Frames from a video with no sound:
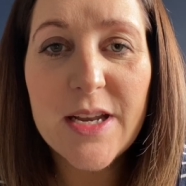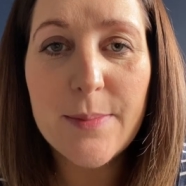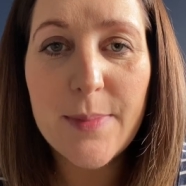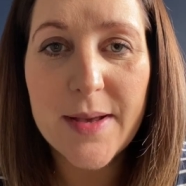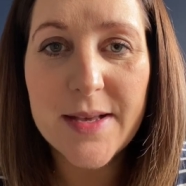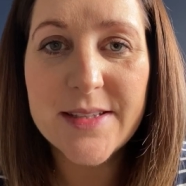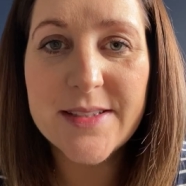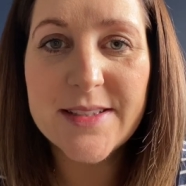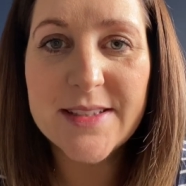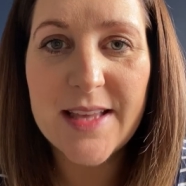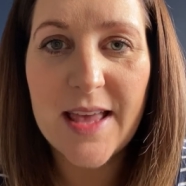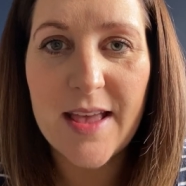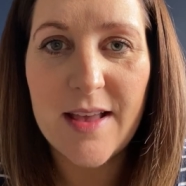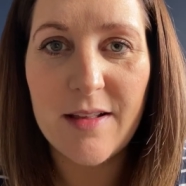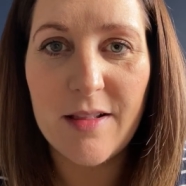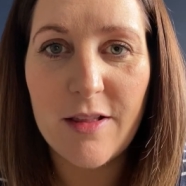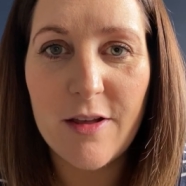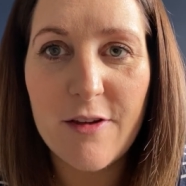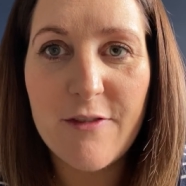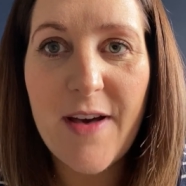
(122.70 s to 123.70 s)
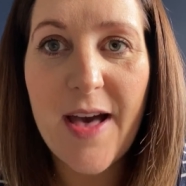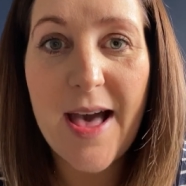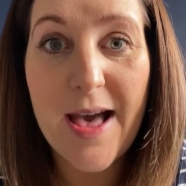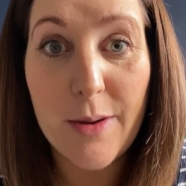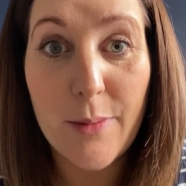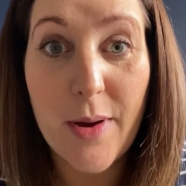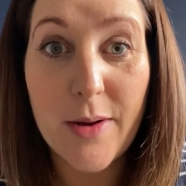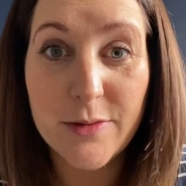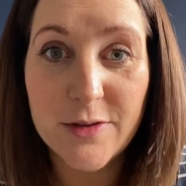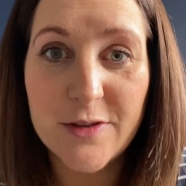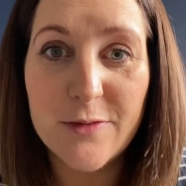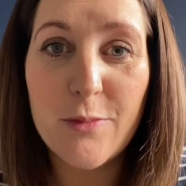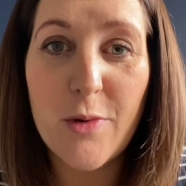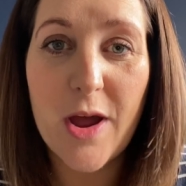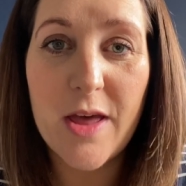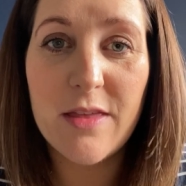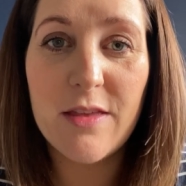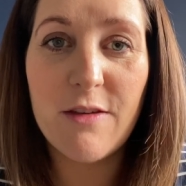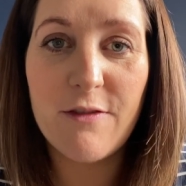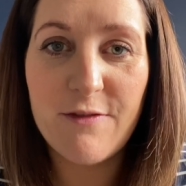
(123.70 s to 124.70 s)
big scale of how out of
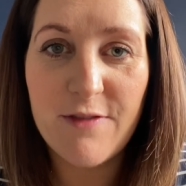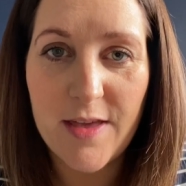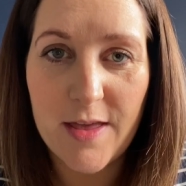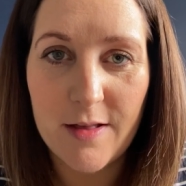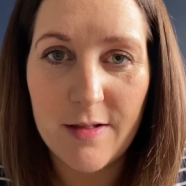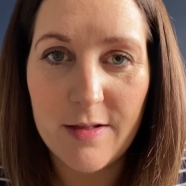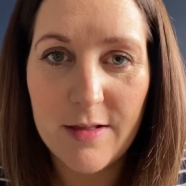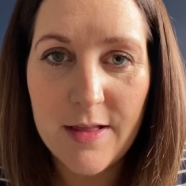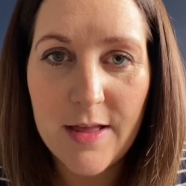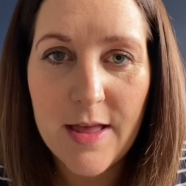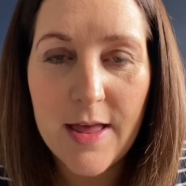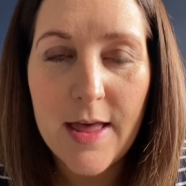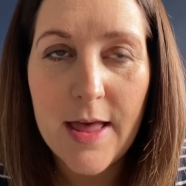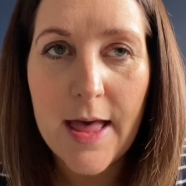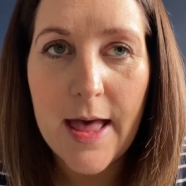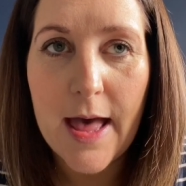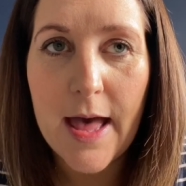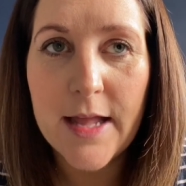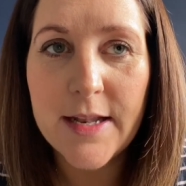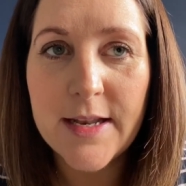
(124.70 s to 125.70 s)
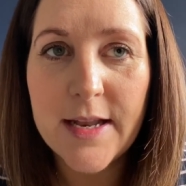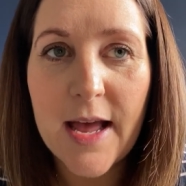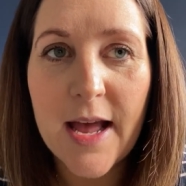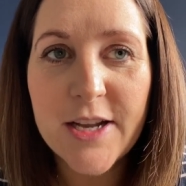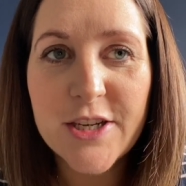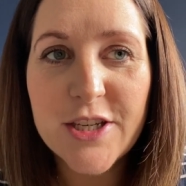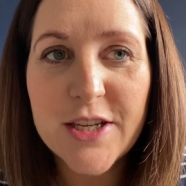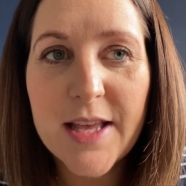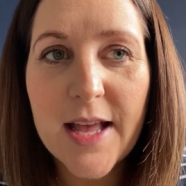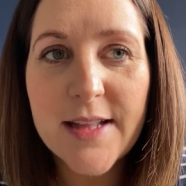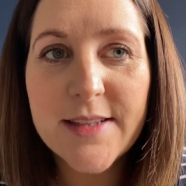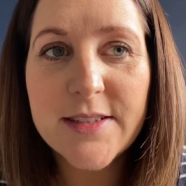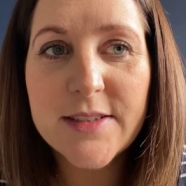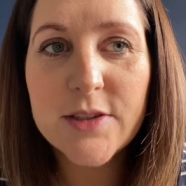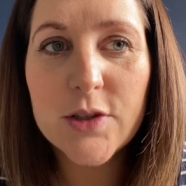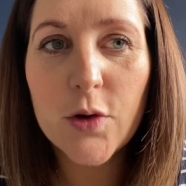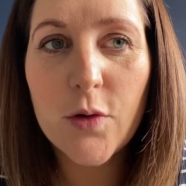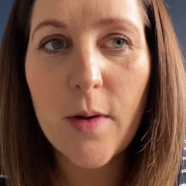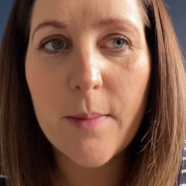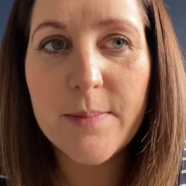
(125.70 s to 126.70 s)
breath you feel. And actually getting
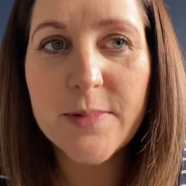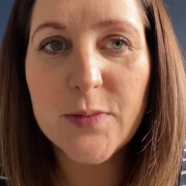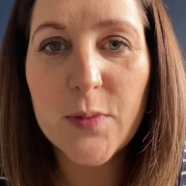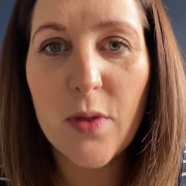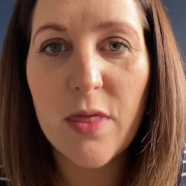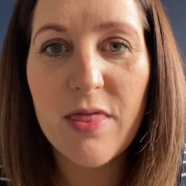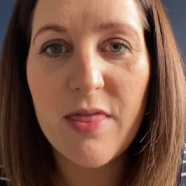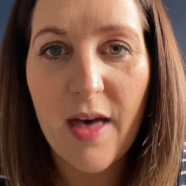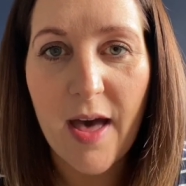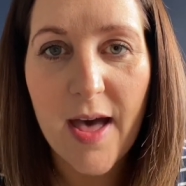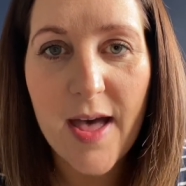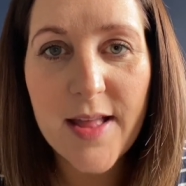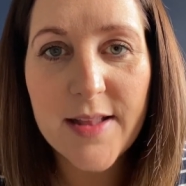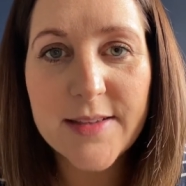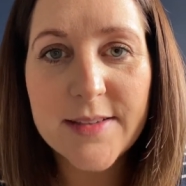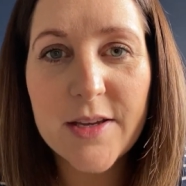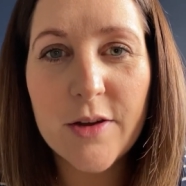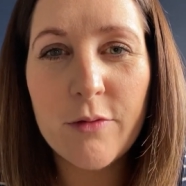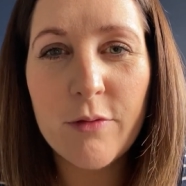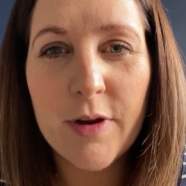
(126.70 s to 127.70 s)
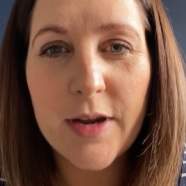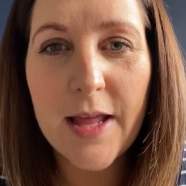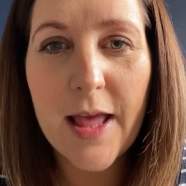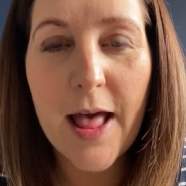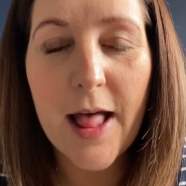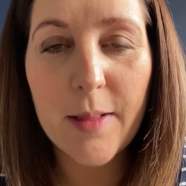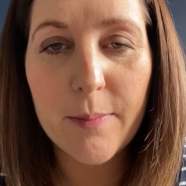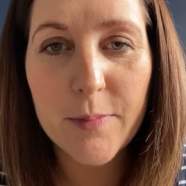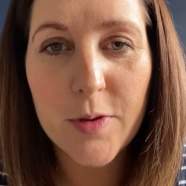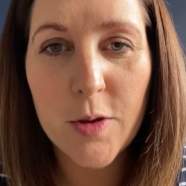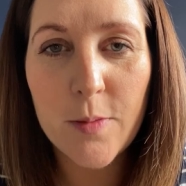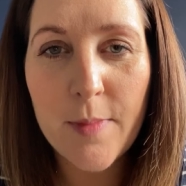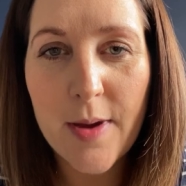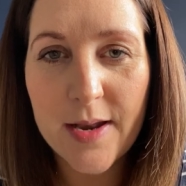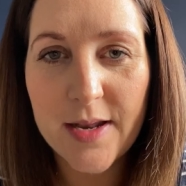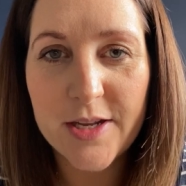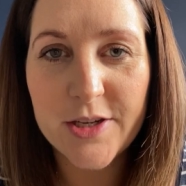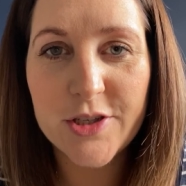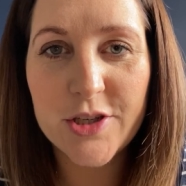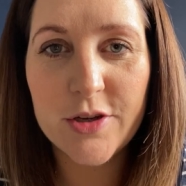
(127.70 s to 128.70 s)
to grips with that can really help you
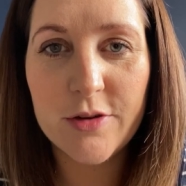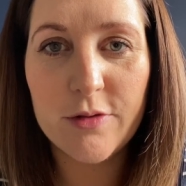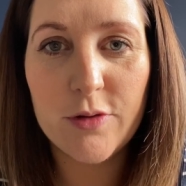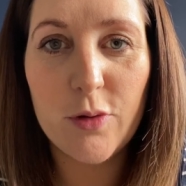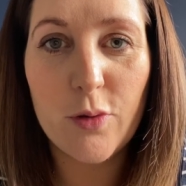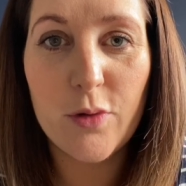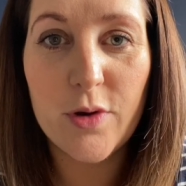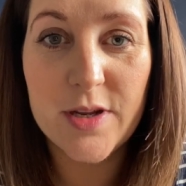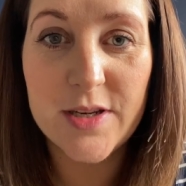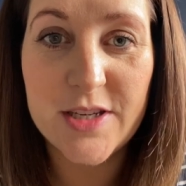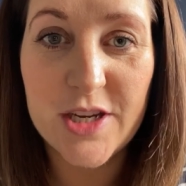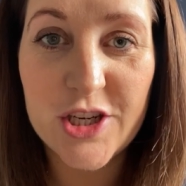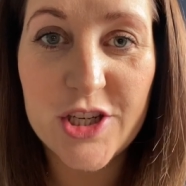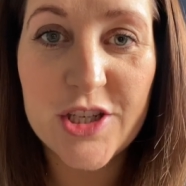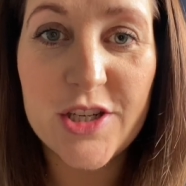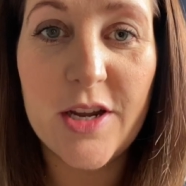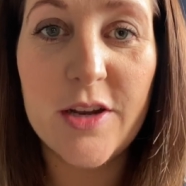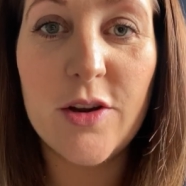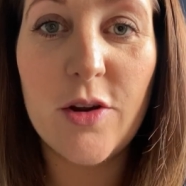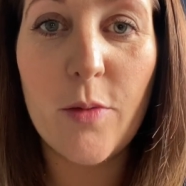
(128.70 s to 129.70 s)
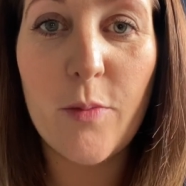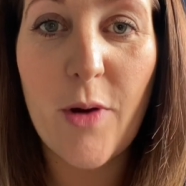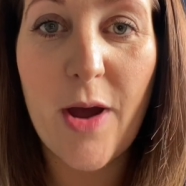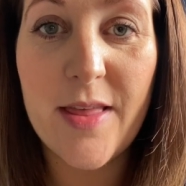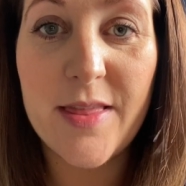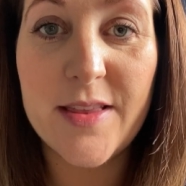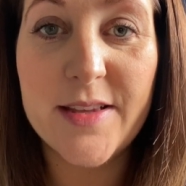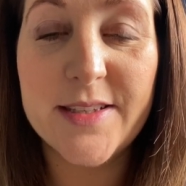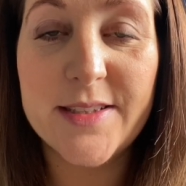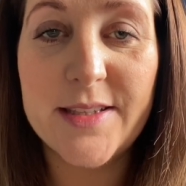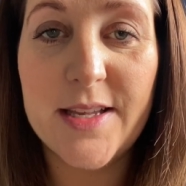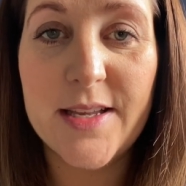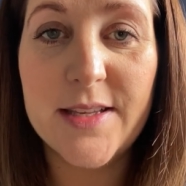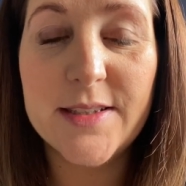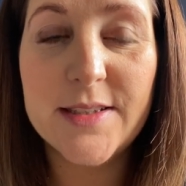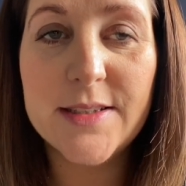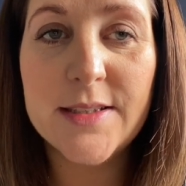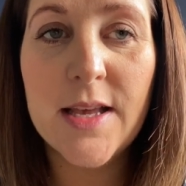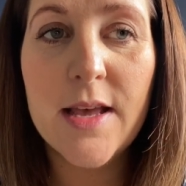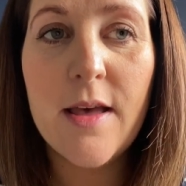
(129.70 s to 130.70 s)
manage your condition and your
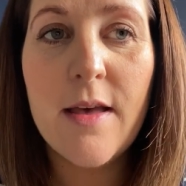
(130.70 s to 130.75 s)
breathlessness.